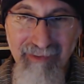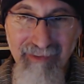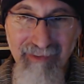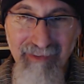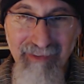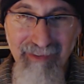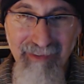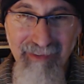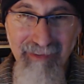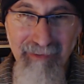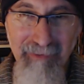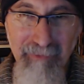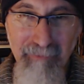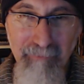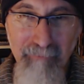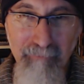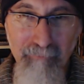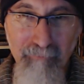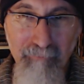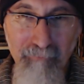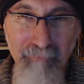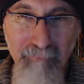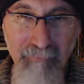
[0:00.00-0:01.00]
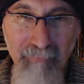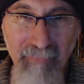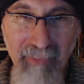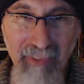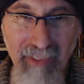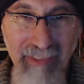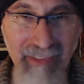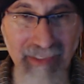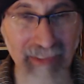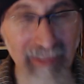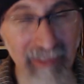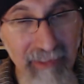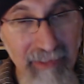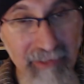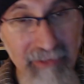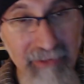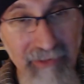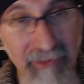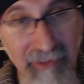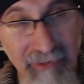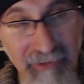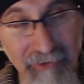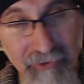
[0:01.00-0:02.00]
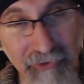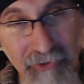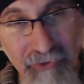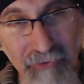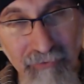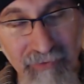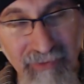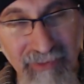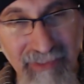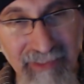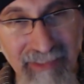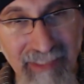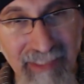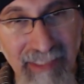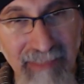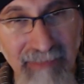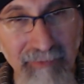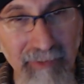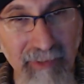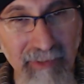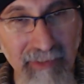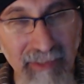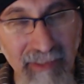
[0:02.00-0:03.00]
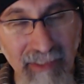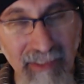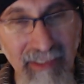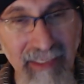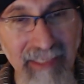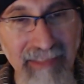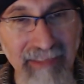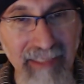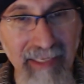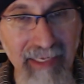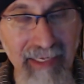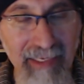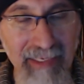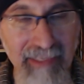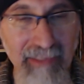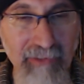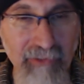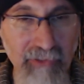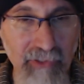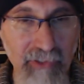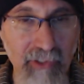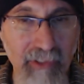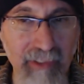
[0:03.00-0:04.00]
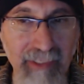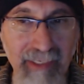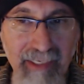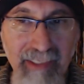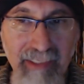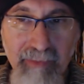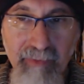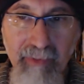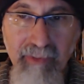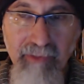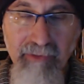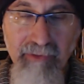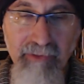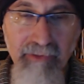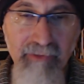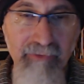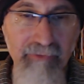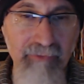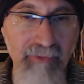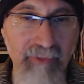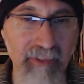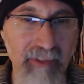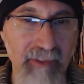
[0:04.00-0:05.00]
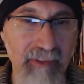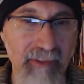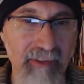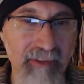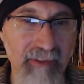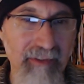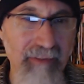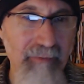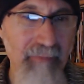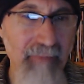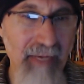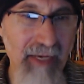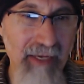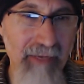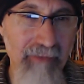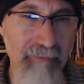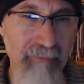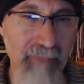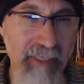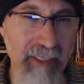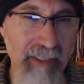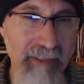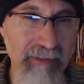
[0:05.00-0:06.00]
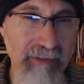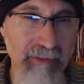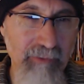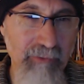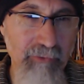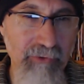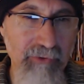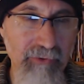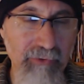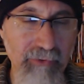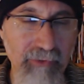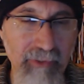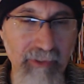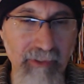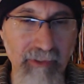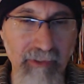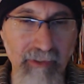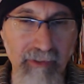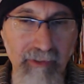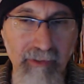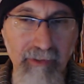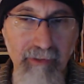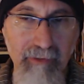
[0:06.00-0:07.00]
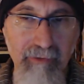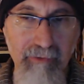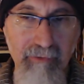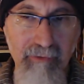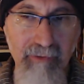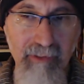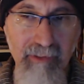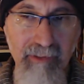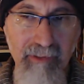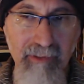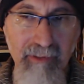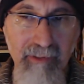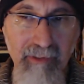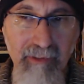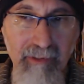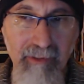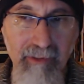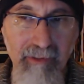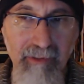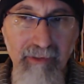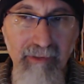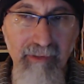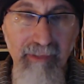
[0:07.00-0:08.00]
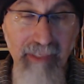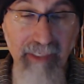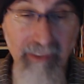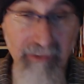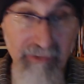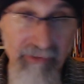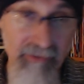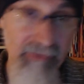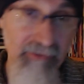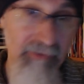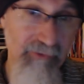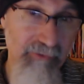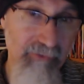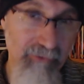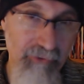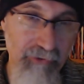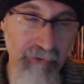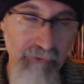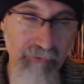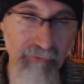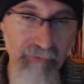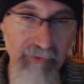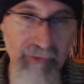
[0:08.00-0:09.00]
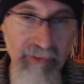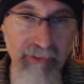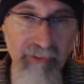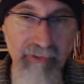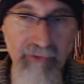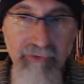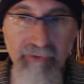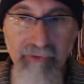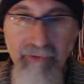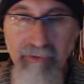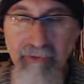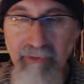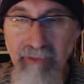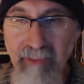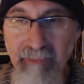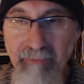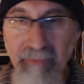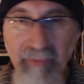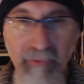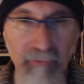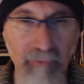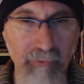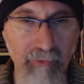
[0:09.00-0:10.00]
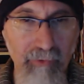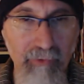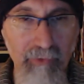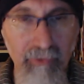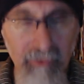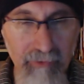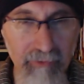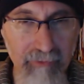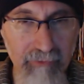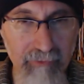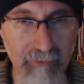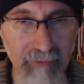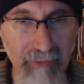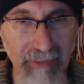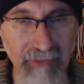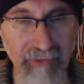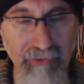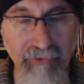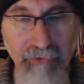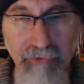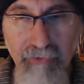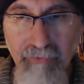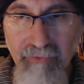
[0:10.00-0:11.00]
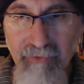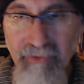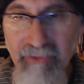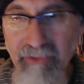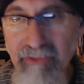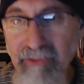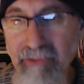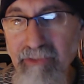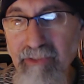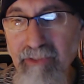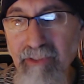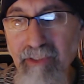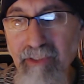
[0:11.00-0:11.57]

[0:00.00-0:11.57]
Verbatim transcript: Um, and I like the geophysics aspect, I like the hands on aspects of the mathematics I was doing, right? Hence, geophysics and my work as a geophysicist.